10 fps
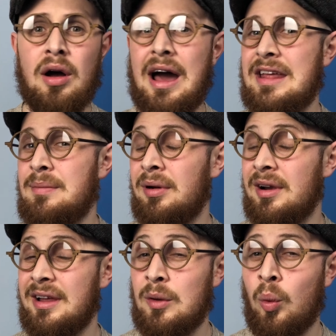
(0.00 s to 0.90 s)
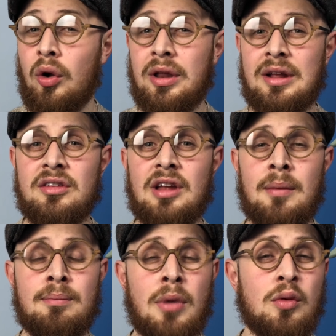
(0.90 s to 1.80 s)
any plea warnings,
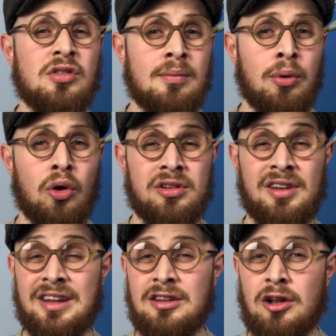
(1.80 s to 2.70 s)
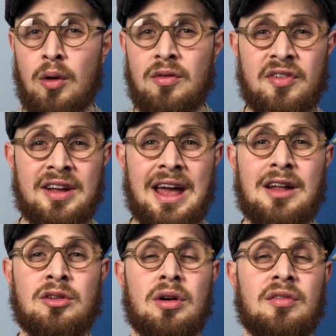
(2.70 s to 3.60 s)
and most importantly, don't
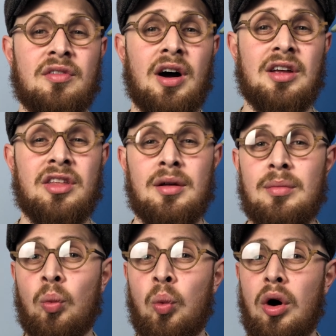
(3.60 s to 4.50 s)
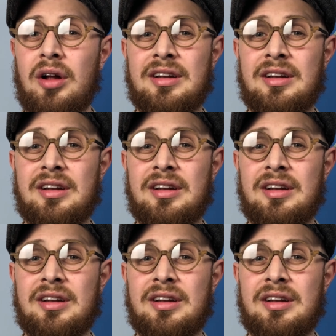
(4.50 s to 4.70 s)
forget to advise them what,